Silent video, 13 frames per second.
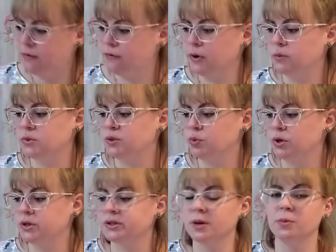from
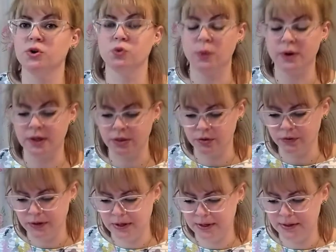Spring/Summer
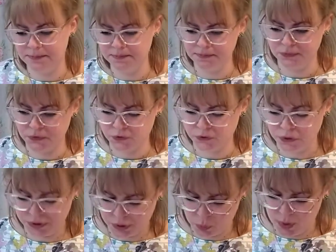2013, so a
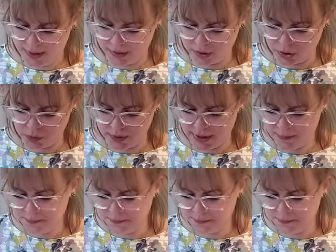little while ago now.